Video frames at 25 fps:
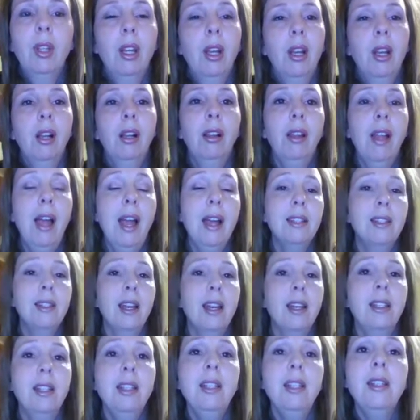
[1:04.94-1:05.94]
Class
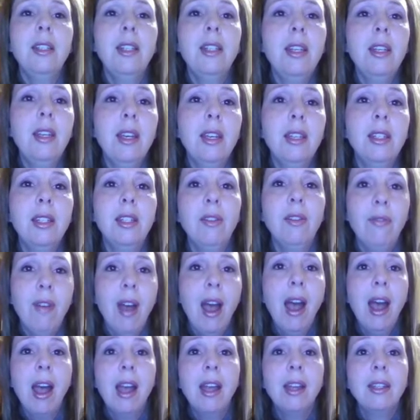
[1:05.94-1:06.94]
identity is
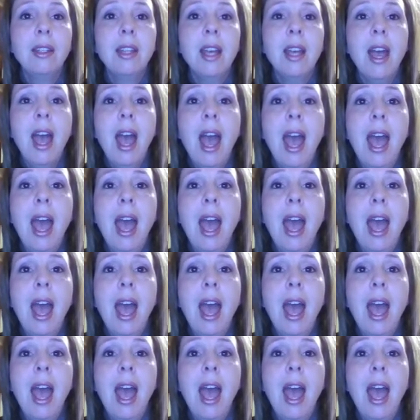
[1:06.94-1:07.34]
defined